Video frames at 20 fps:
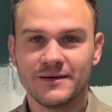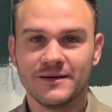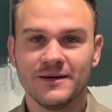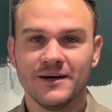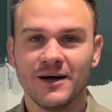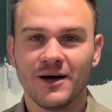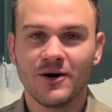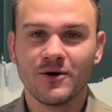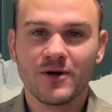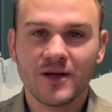
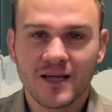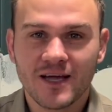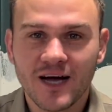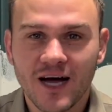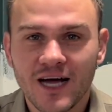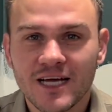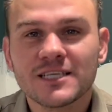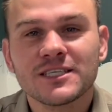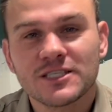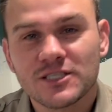Okay
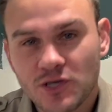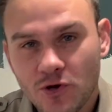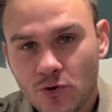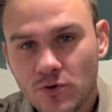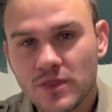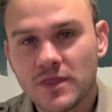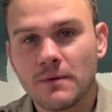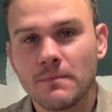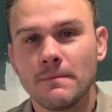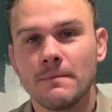guys, so
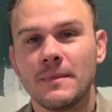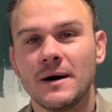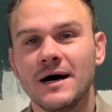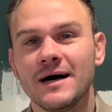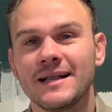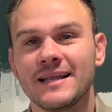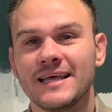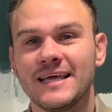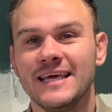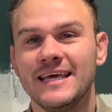the
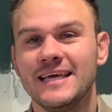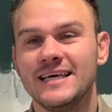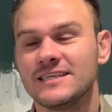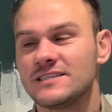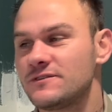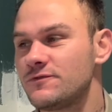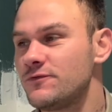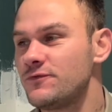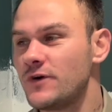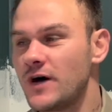mud is
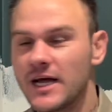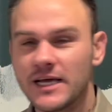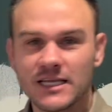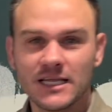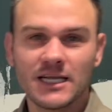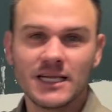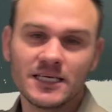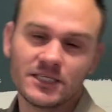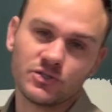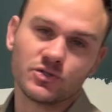
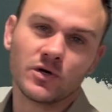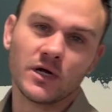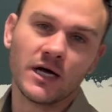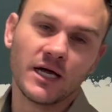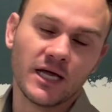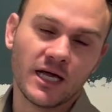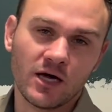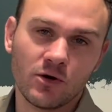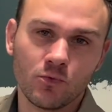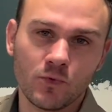finally dry
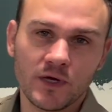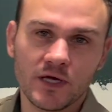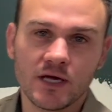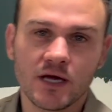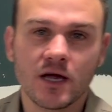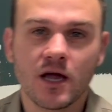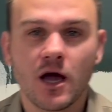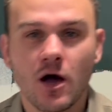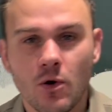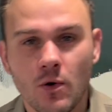and we
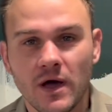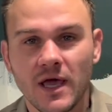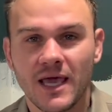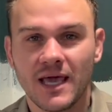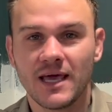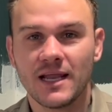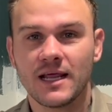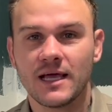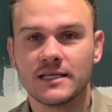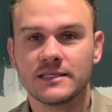can go
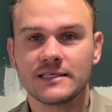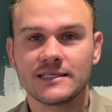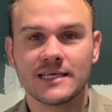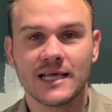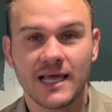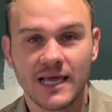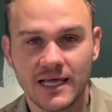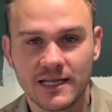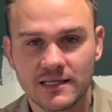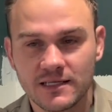ahead and
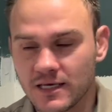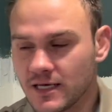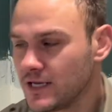sand.